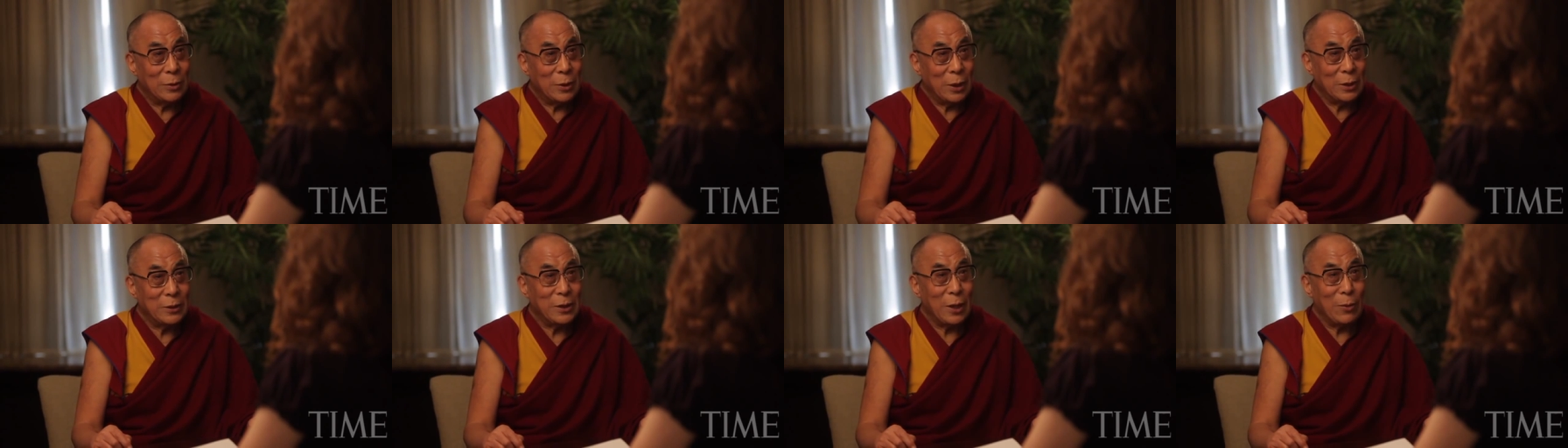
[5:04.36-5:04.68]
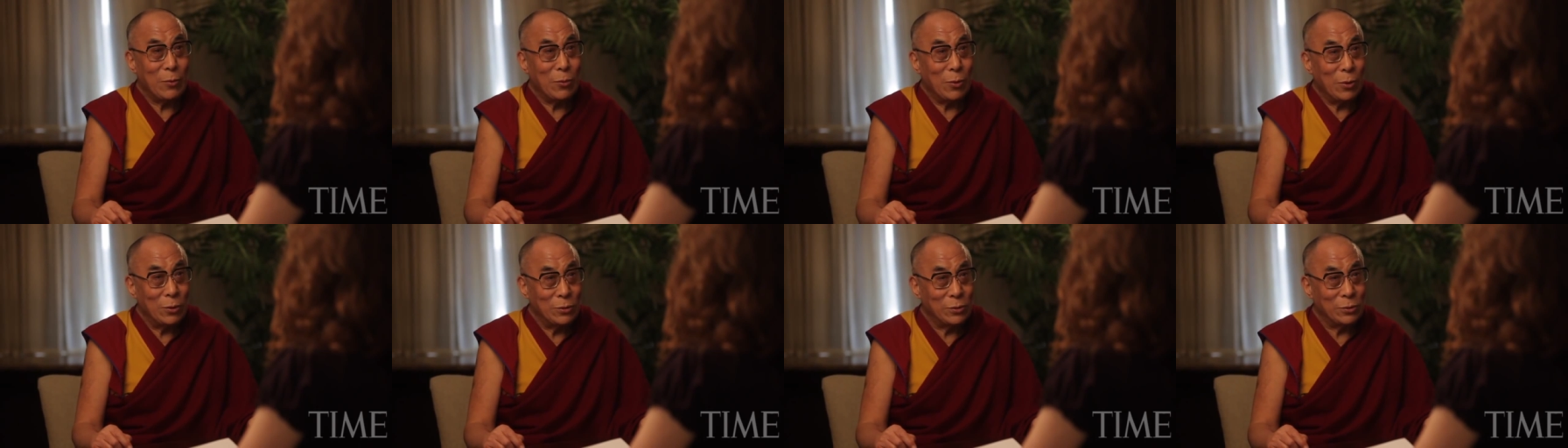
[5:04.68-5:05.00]
That
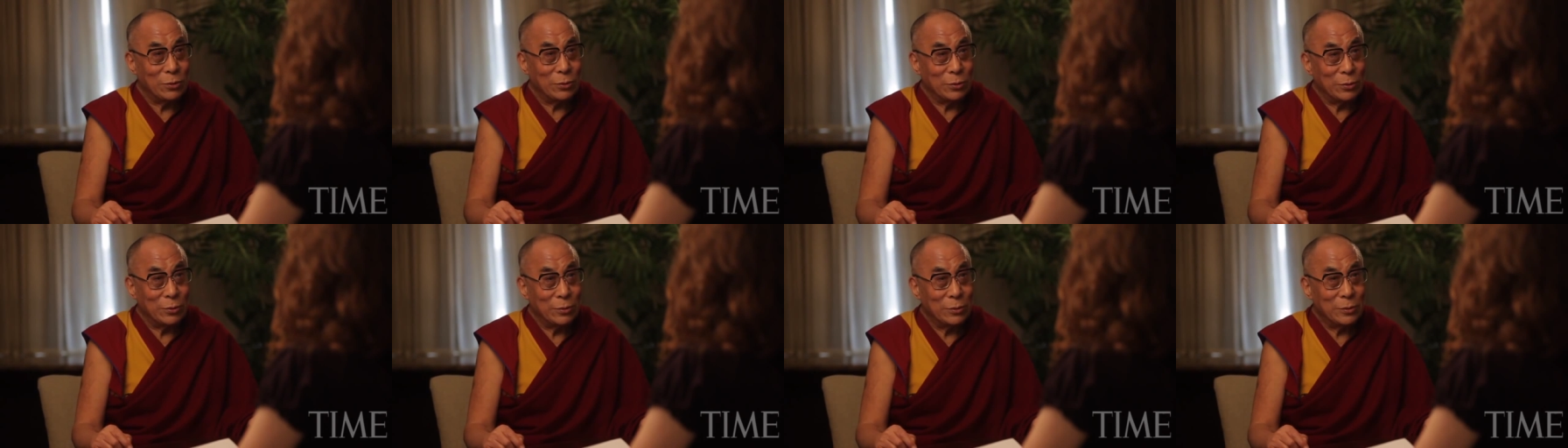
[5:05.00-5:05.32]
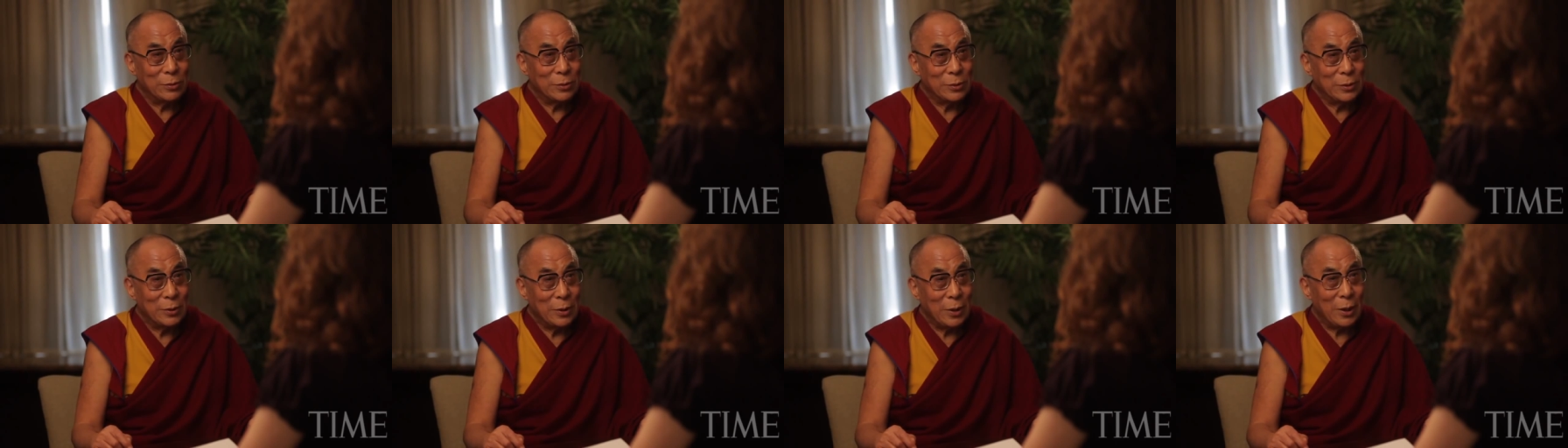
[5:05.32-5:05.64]
time also,
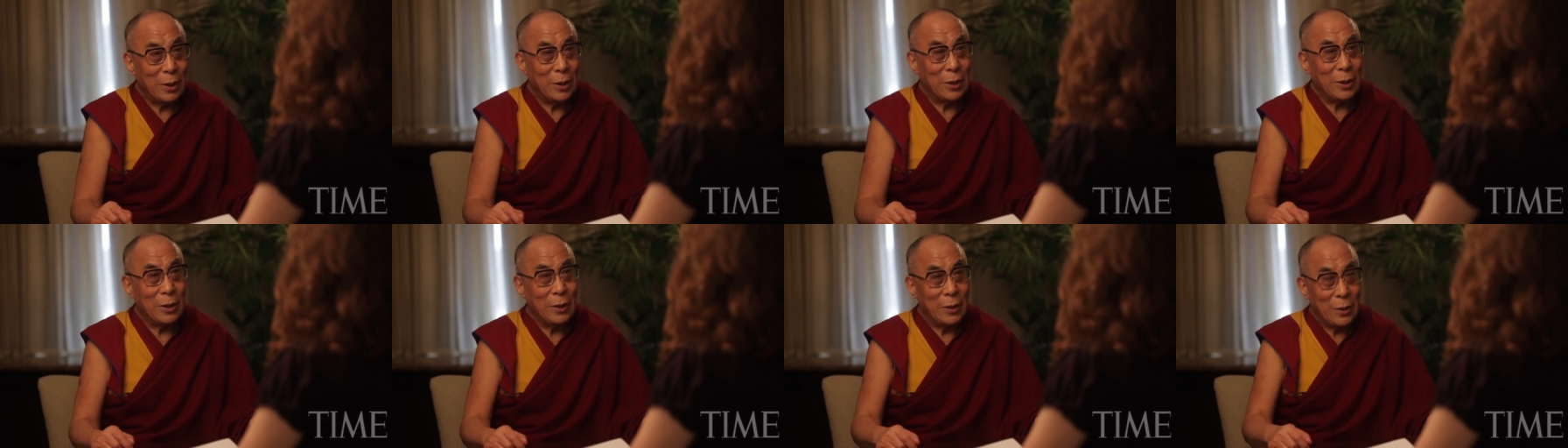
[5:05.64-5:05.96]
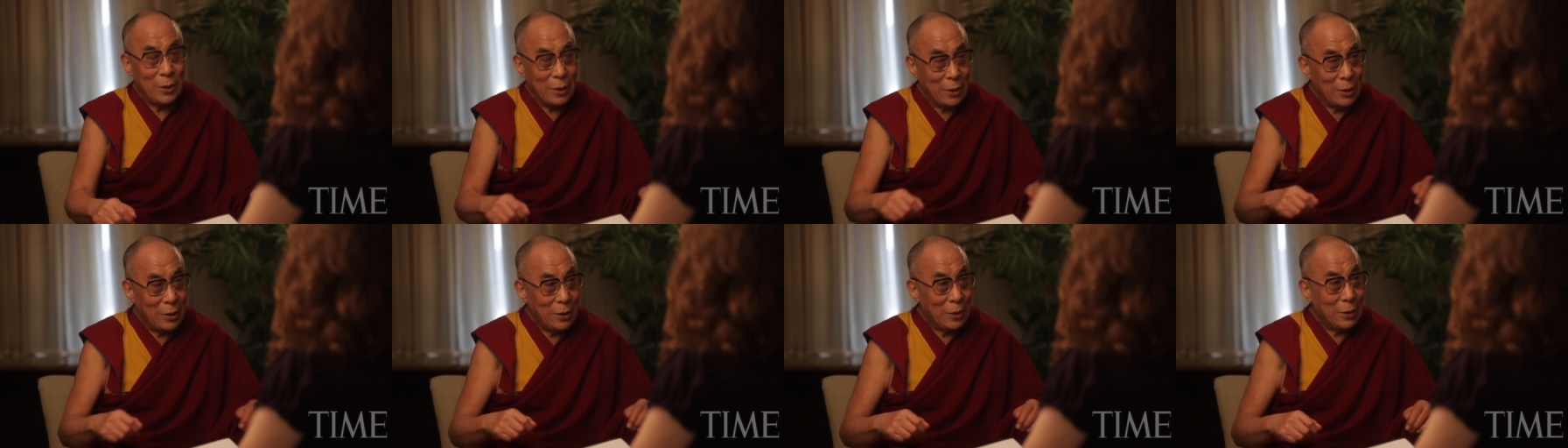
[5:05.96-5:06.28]

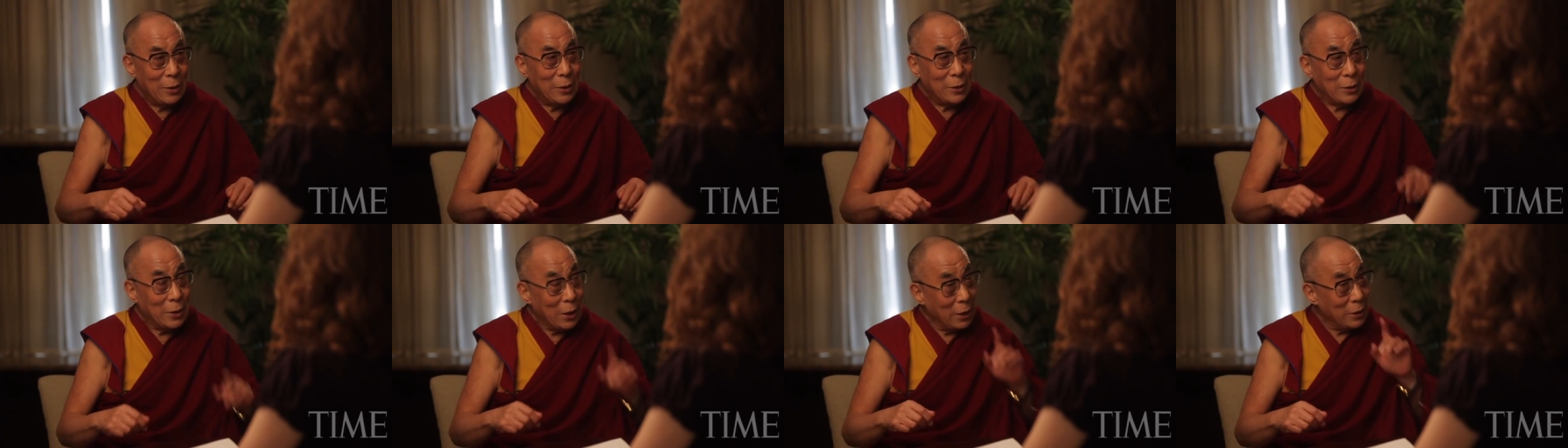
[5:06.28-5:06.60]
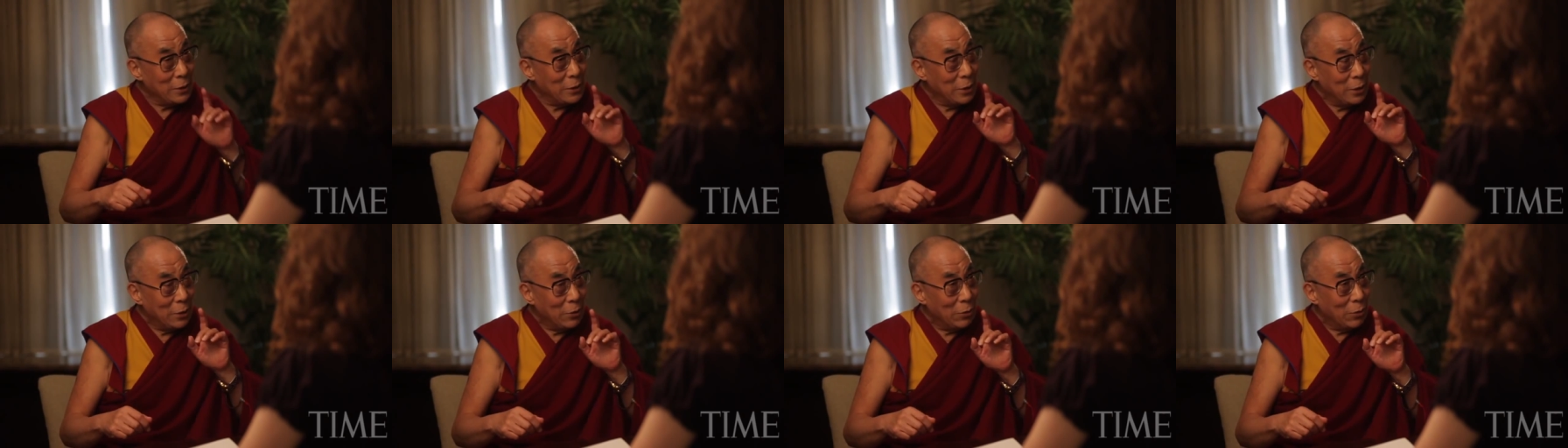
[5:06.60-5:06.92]

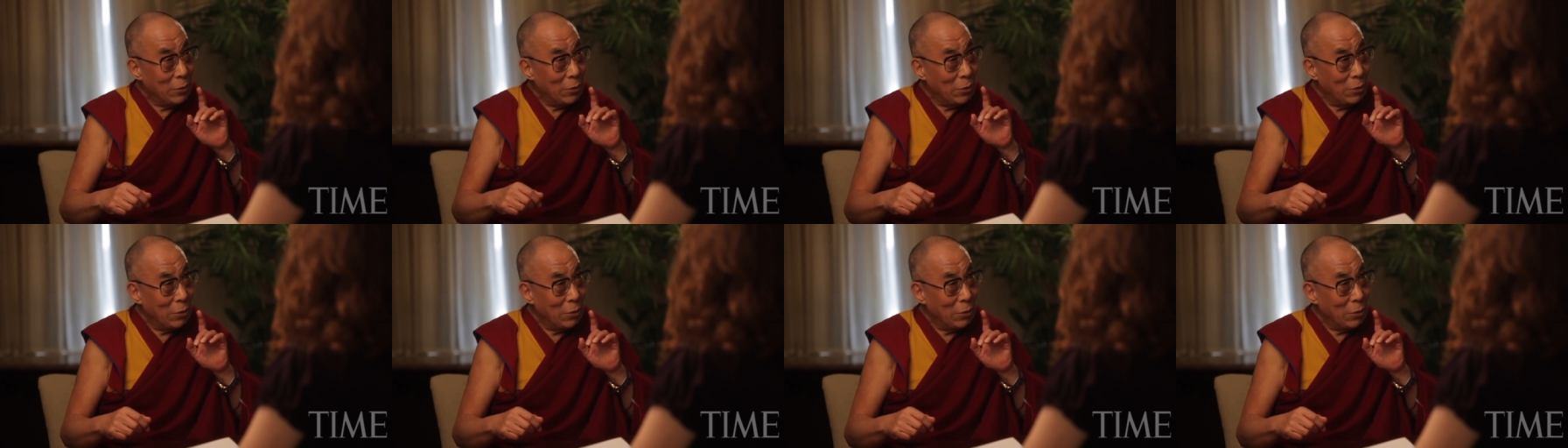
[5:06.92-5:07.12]
that